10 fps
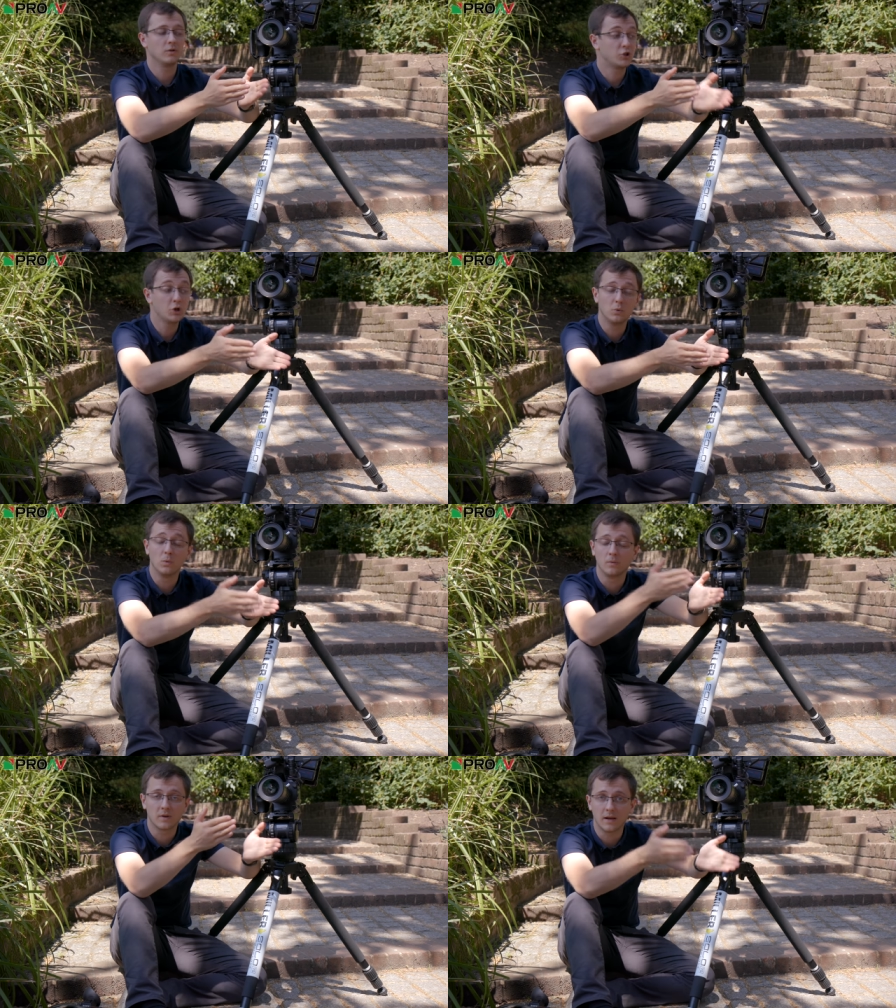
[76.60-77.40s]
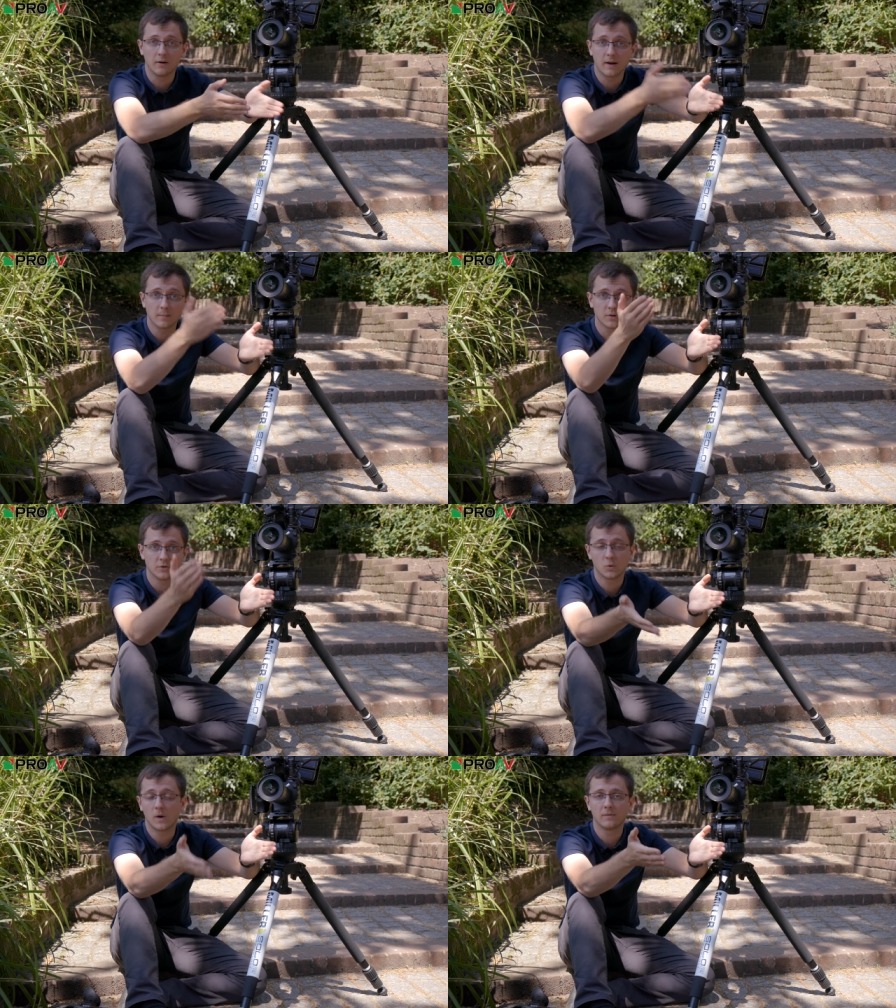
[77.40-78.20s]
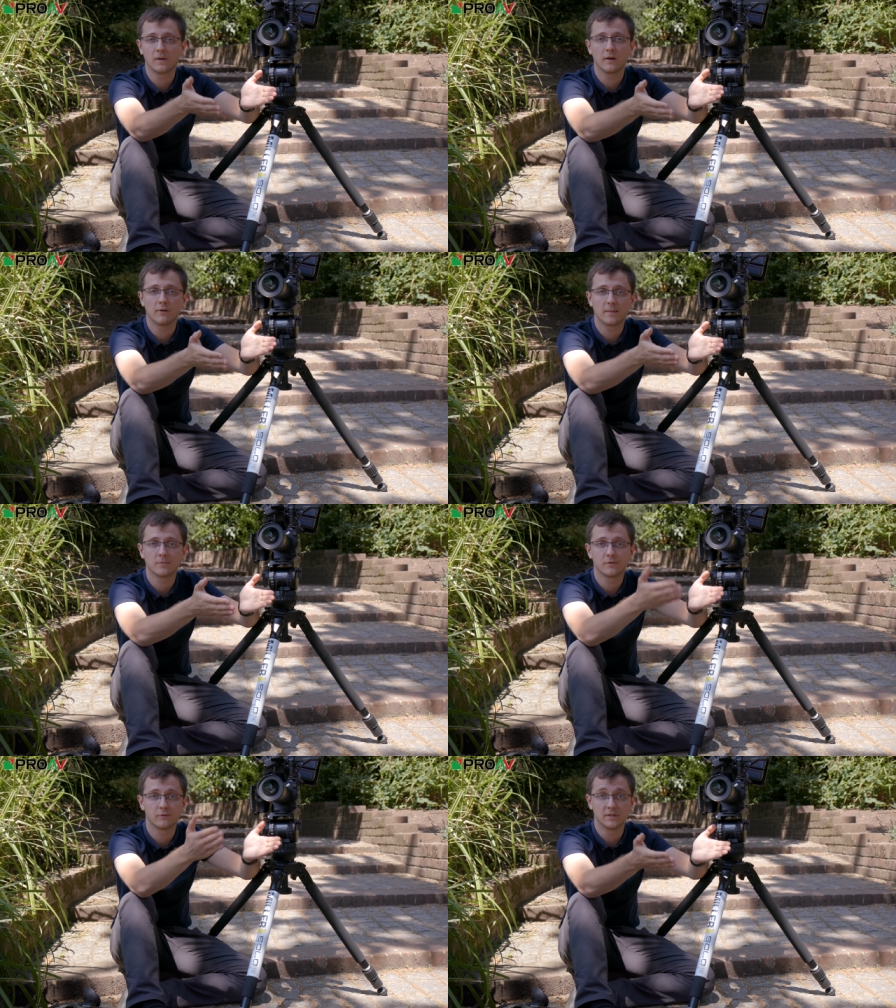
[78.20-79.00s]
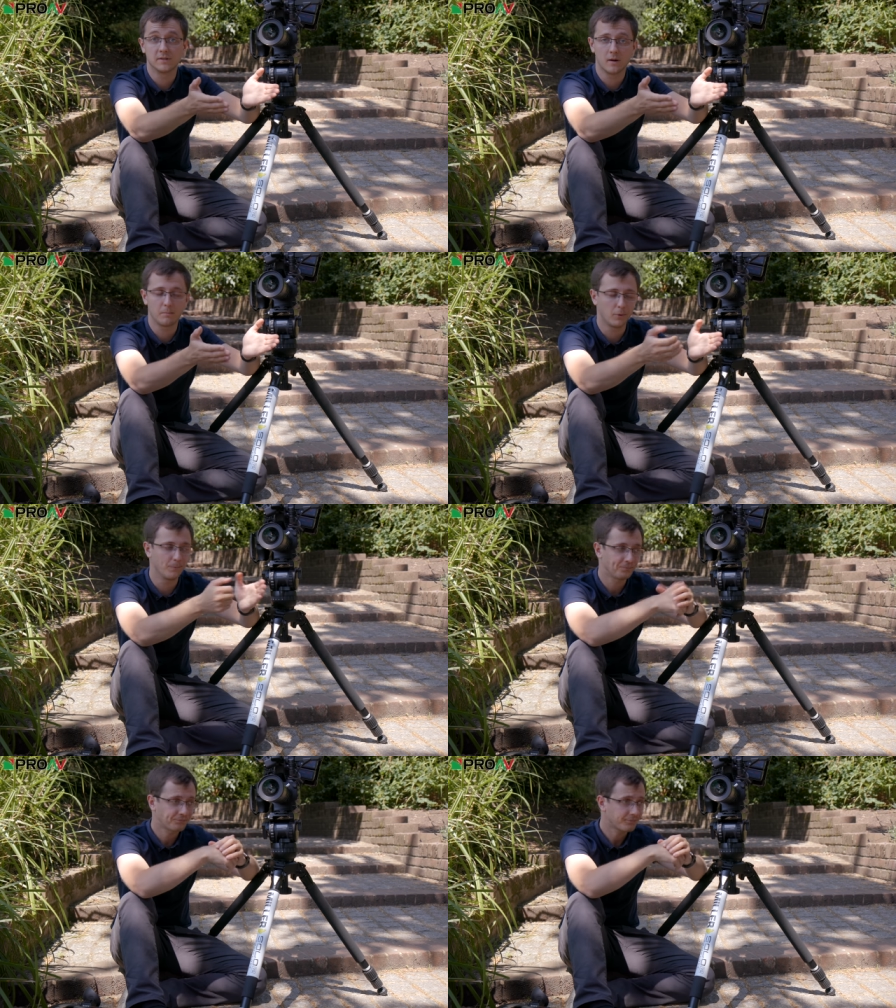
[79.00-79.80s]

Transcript: 2 kilograms and 12 kilograms, for example